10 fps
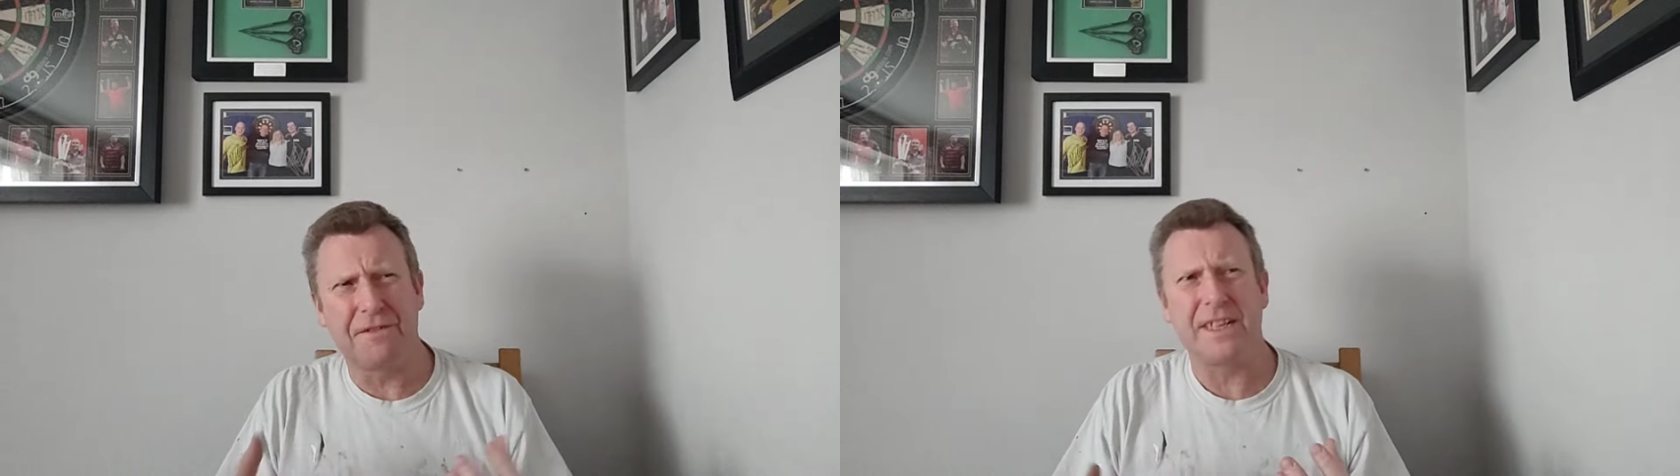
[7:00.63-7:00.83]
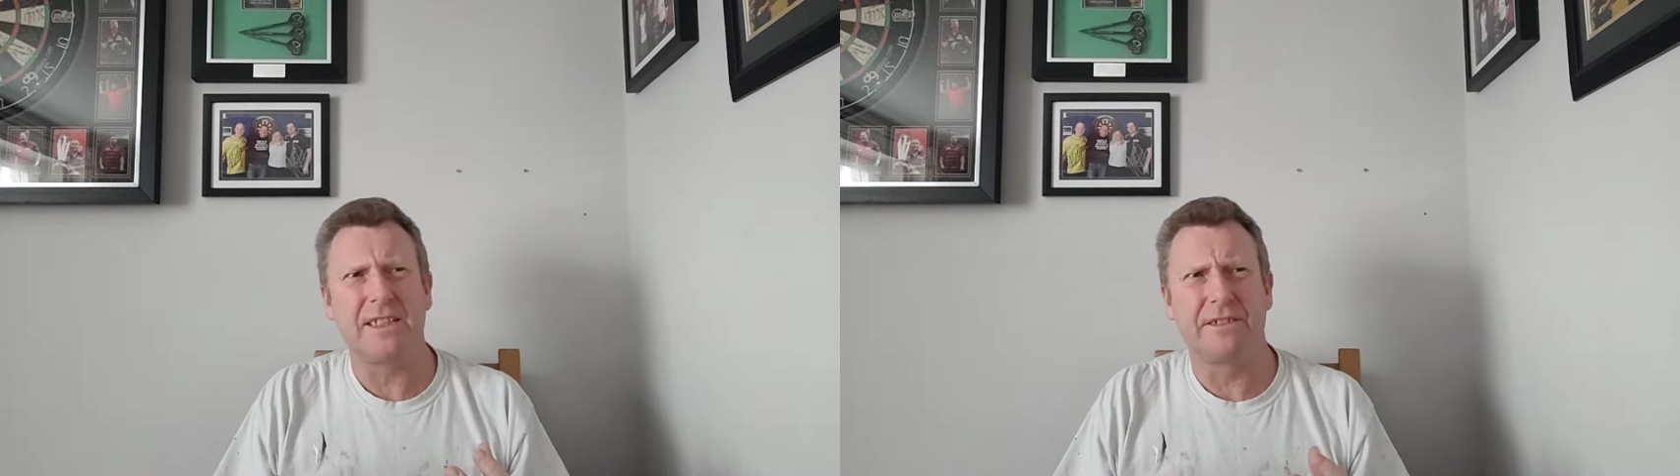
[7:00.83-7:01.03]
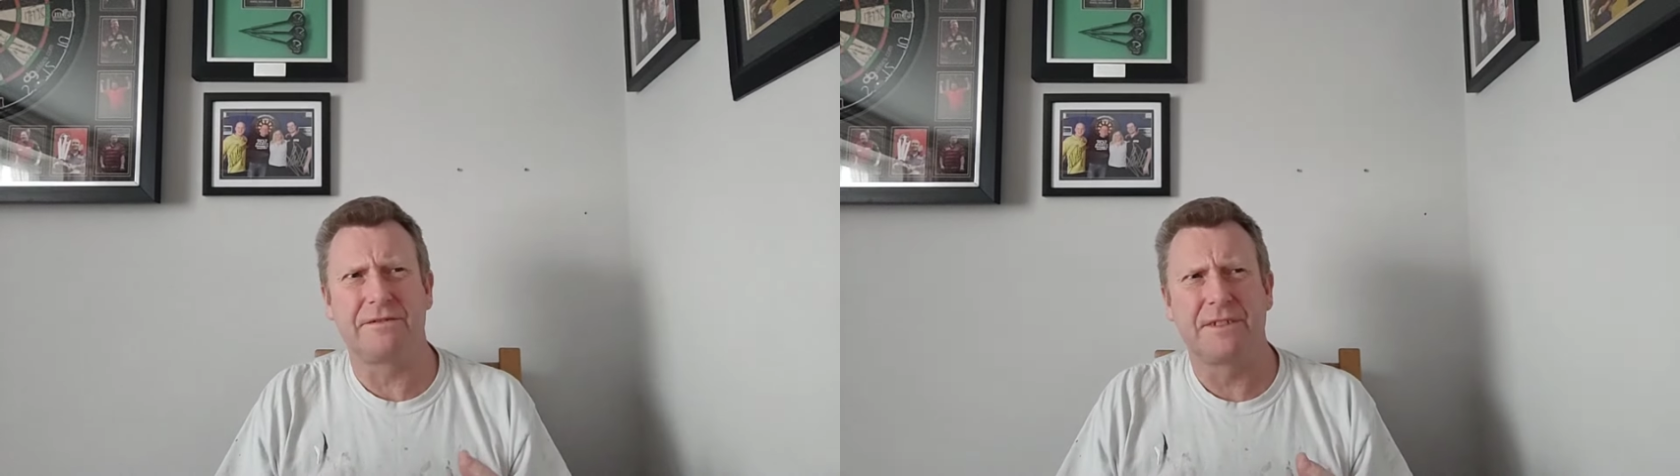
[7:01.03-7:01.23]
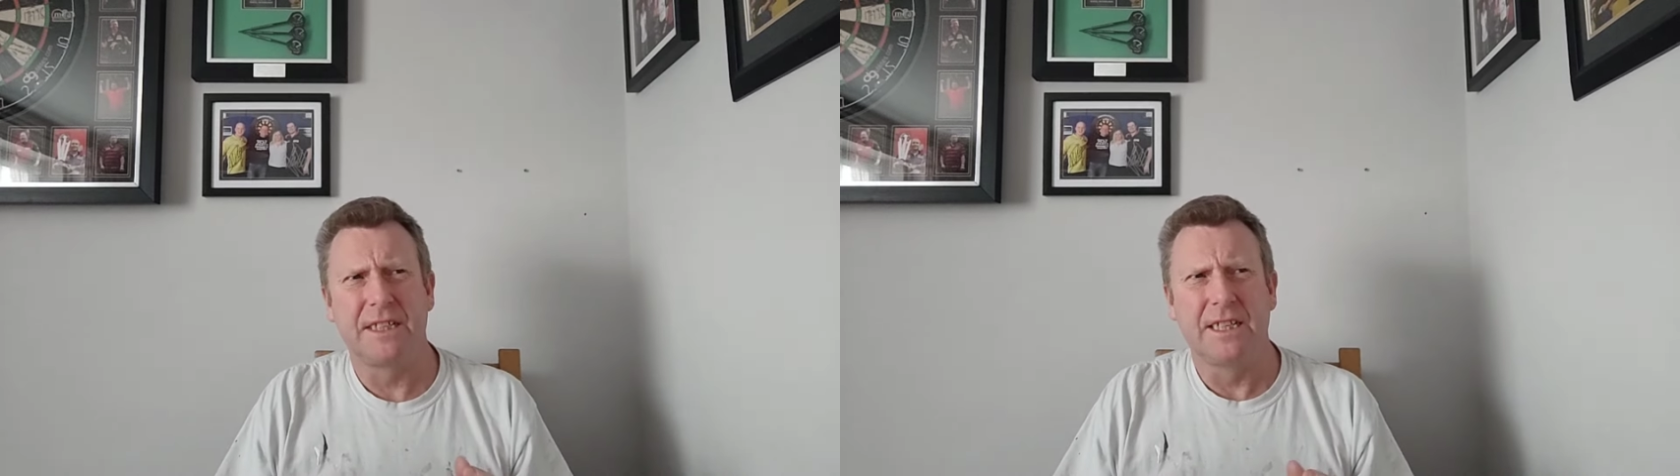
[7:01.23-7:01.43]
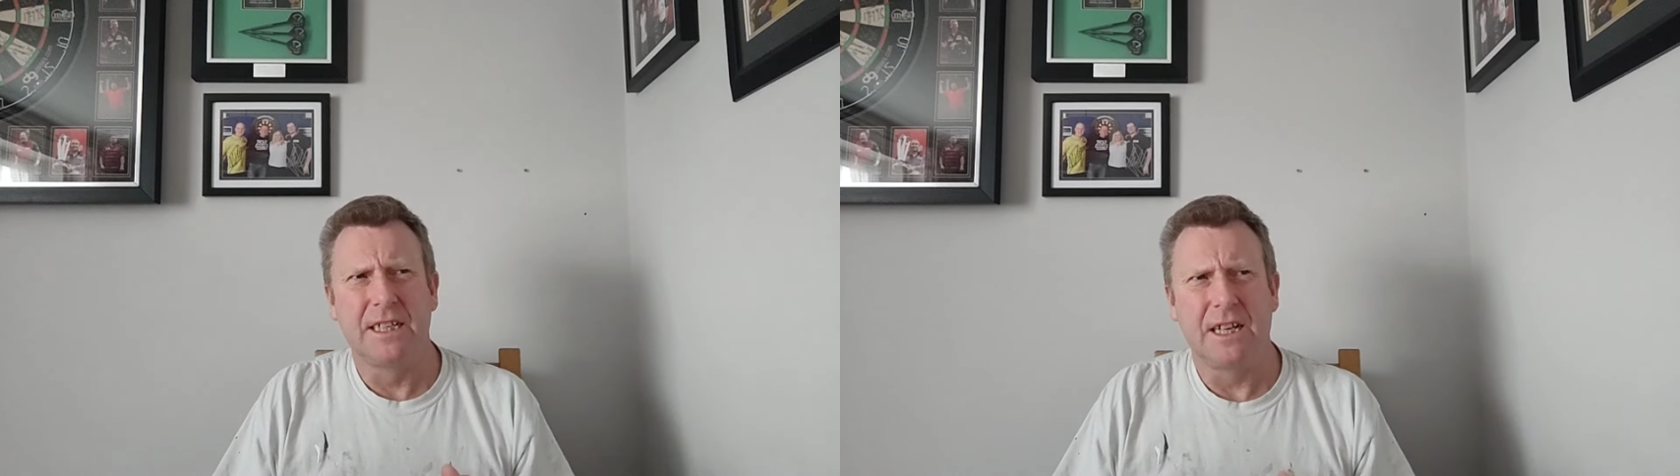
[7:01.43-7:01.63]
of feel of
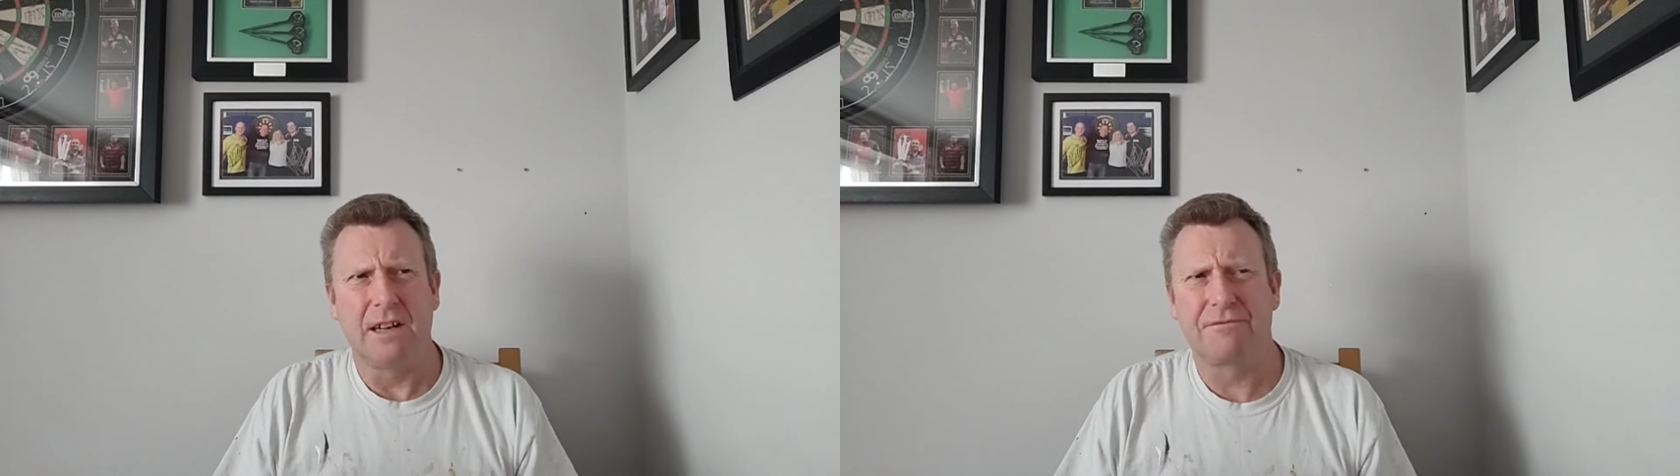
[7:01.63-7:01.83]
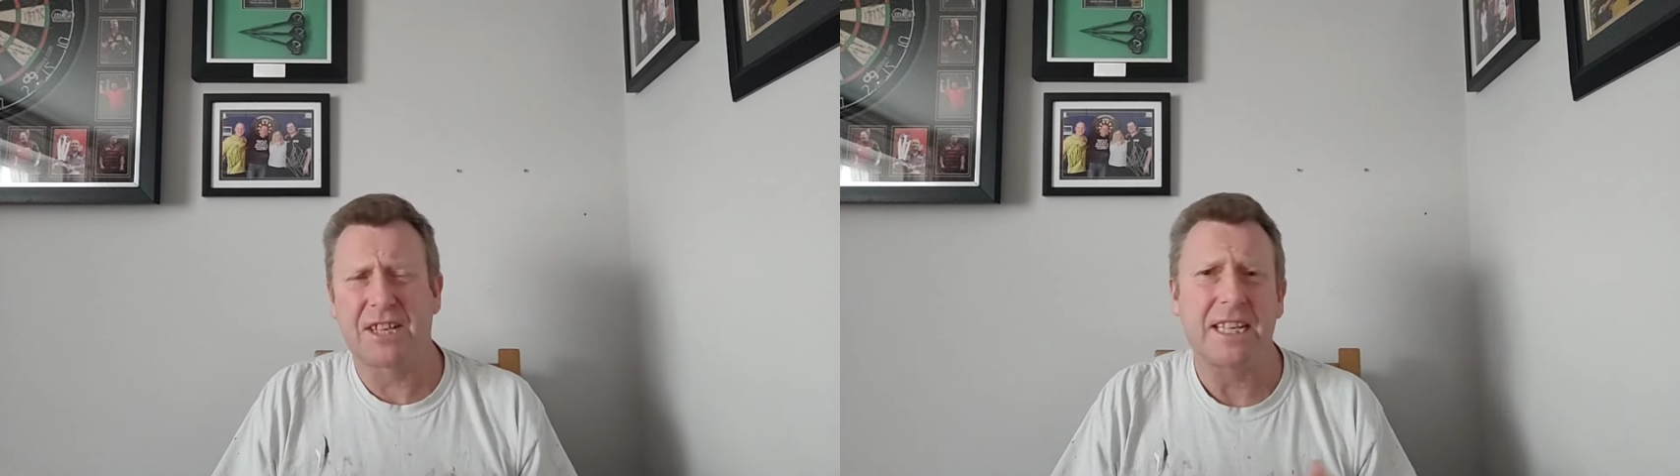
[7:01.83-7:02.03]
of